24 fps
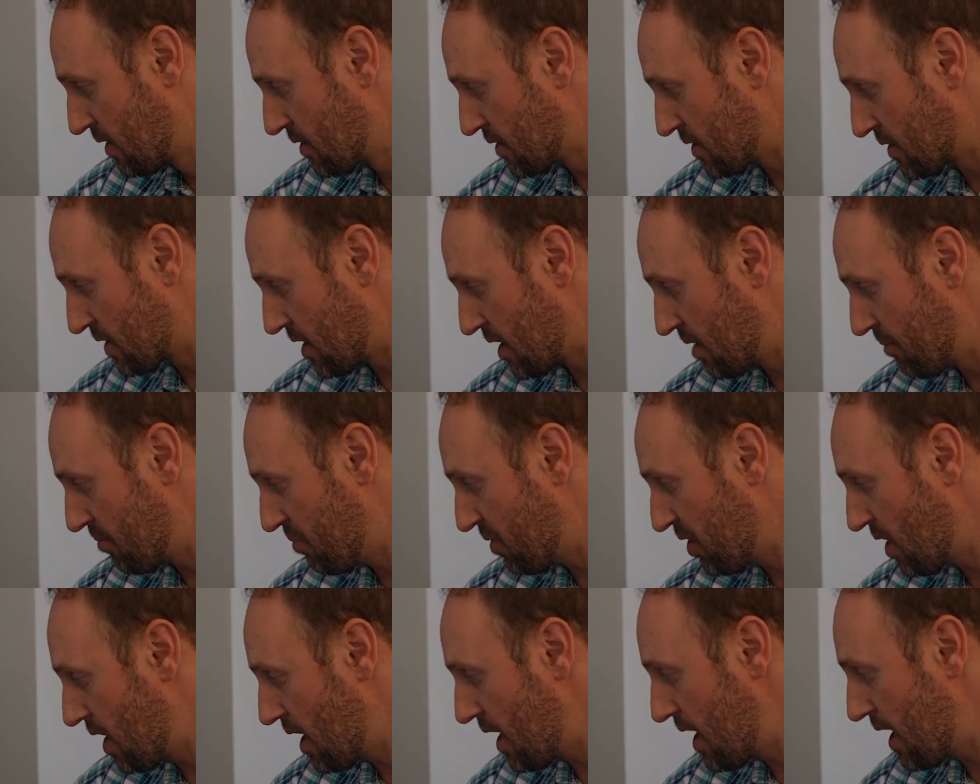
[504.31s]
Just hit
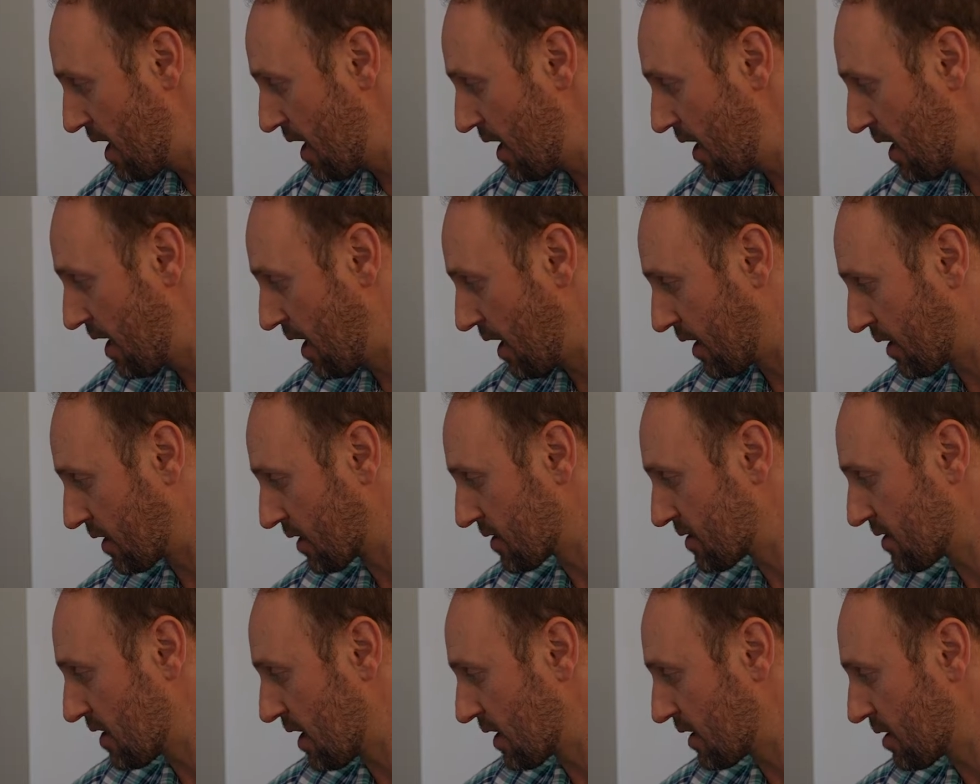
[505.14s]
play, I can
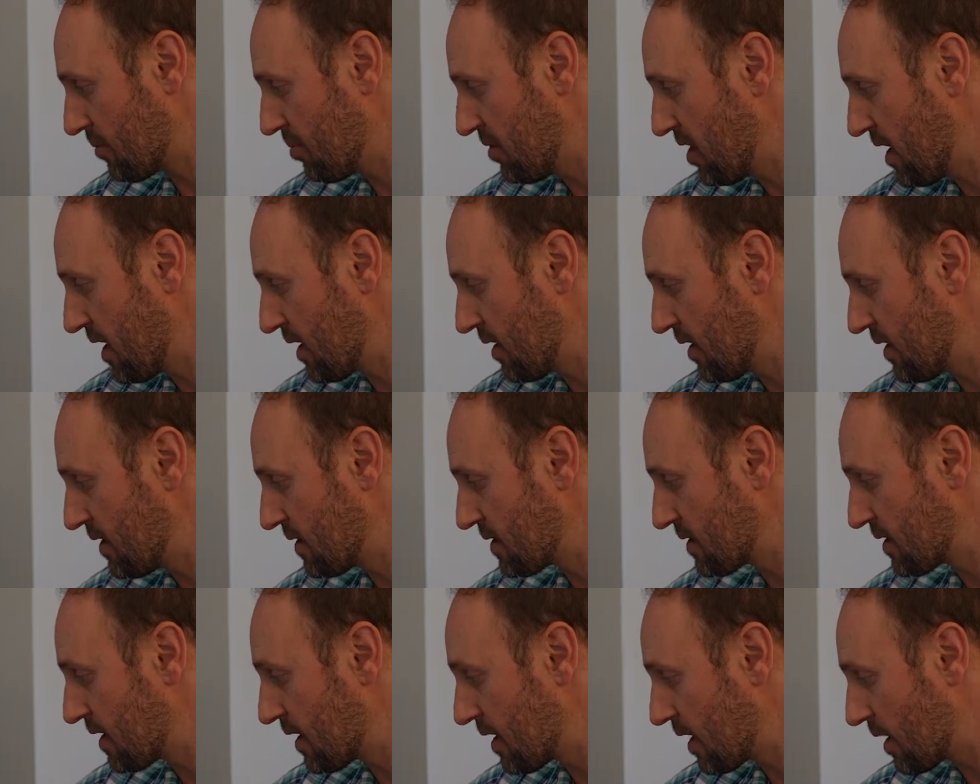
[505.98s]
select the
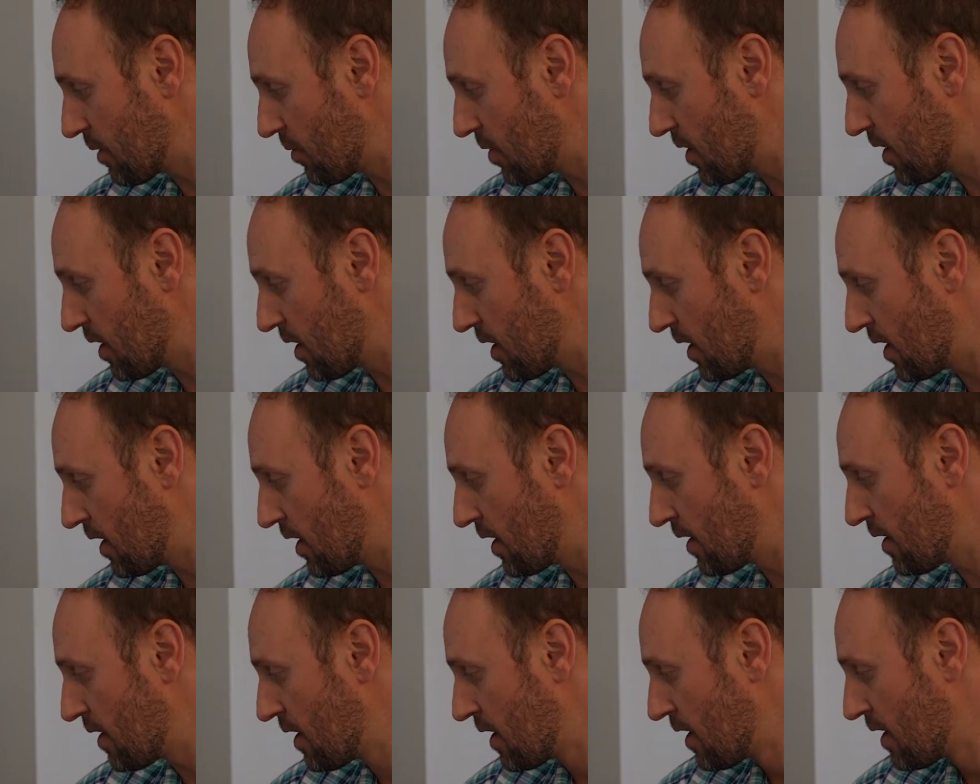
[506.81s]
playlist that I
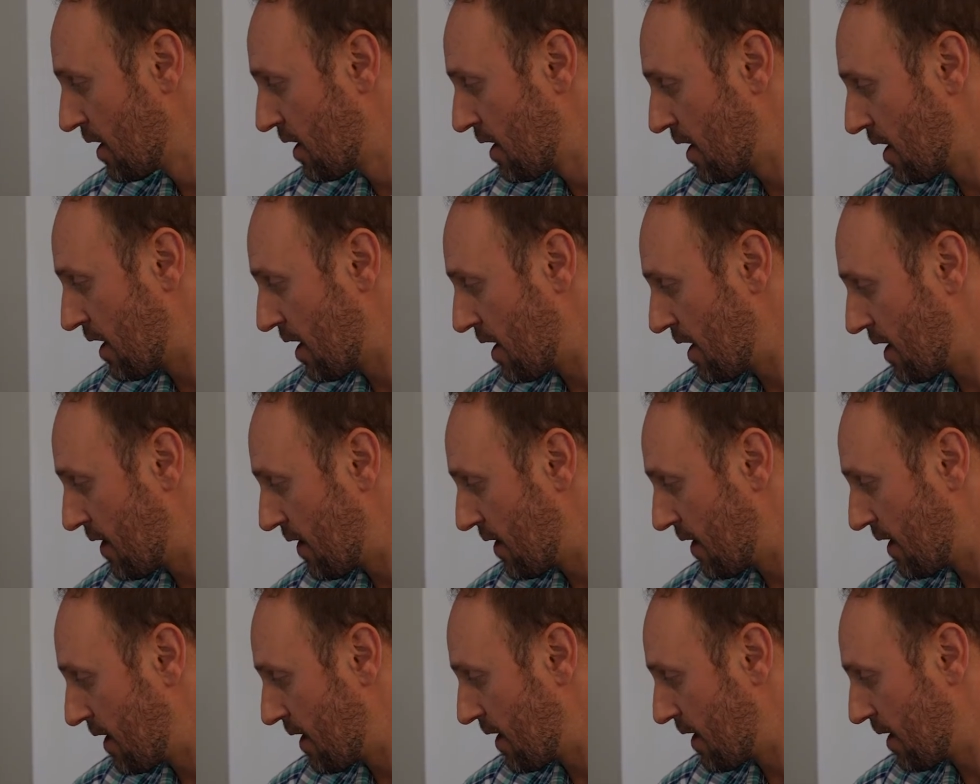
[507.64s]
want,
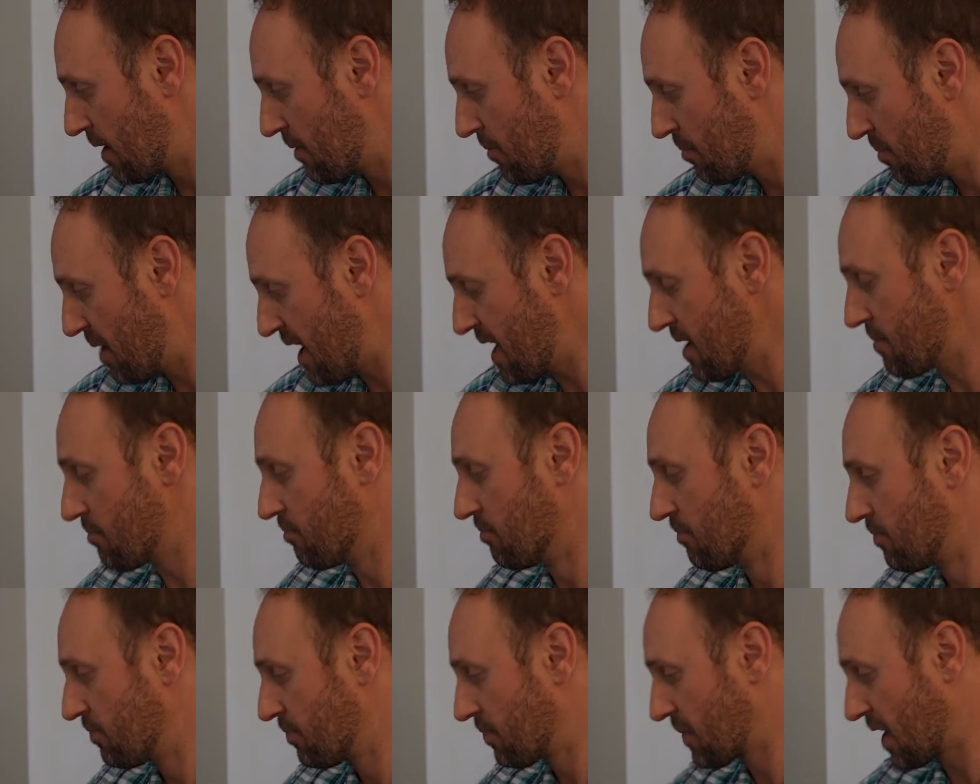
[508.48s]
and bam,
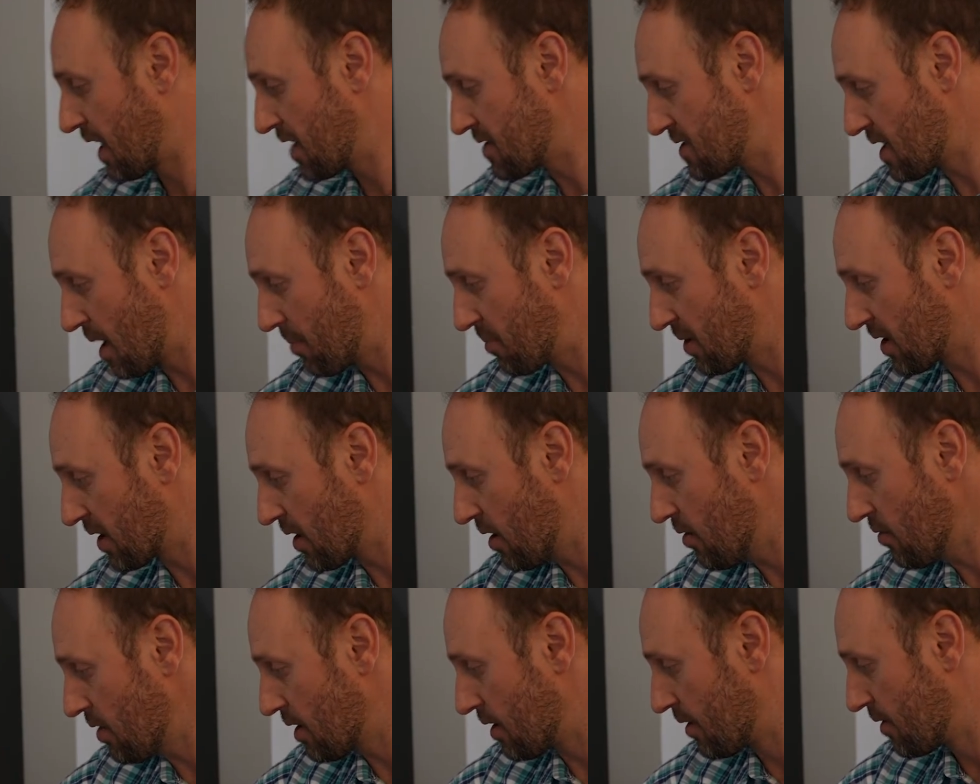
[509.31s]
it's up and
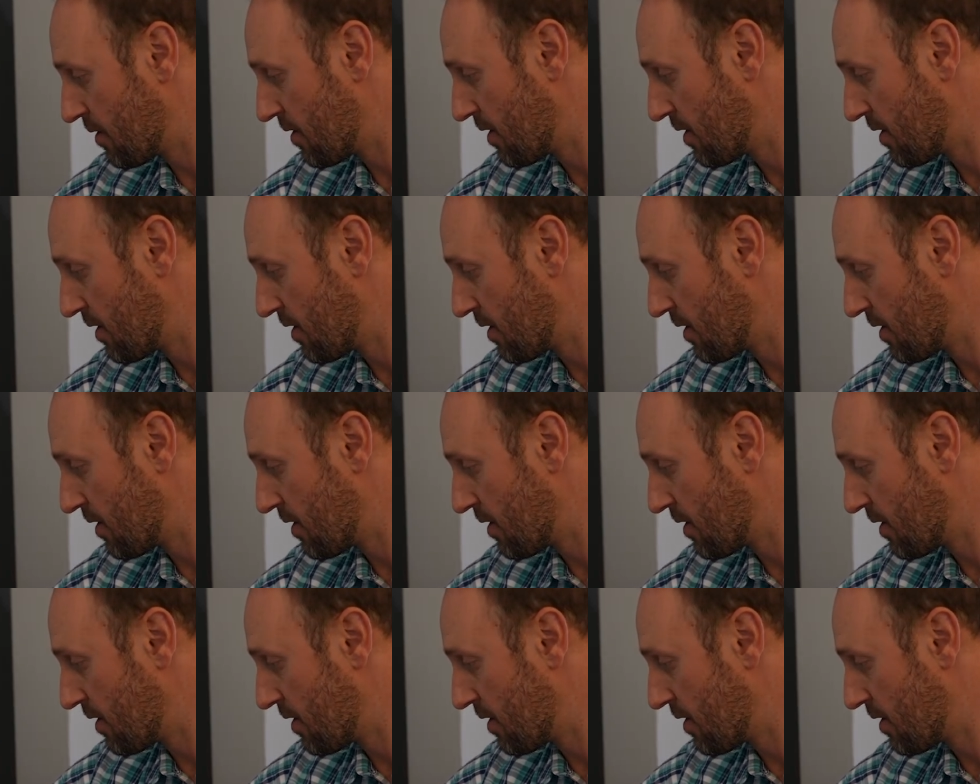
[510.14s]
going.